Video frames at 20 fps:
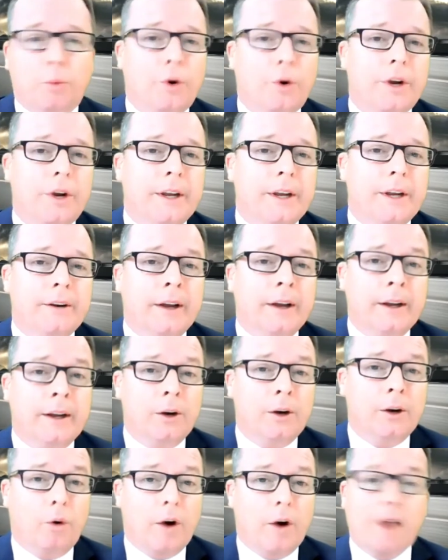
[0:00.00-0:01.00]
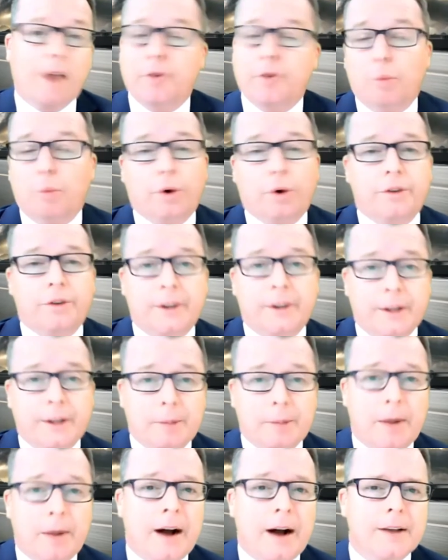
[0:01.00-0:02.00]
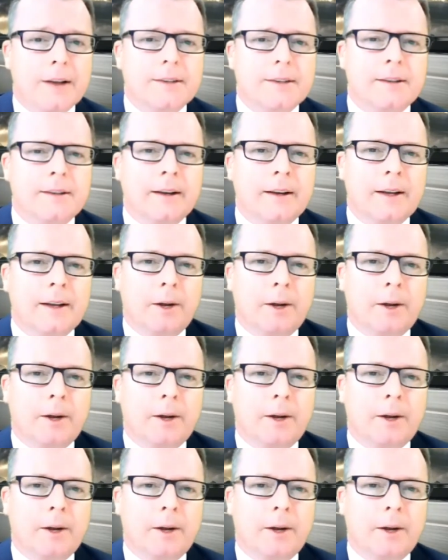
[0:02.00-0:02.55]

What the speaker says: work in or haven't worked in the past.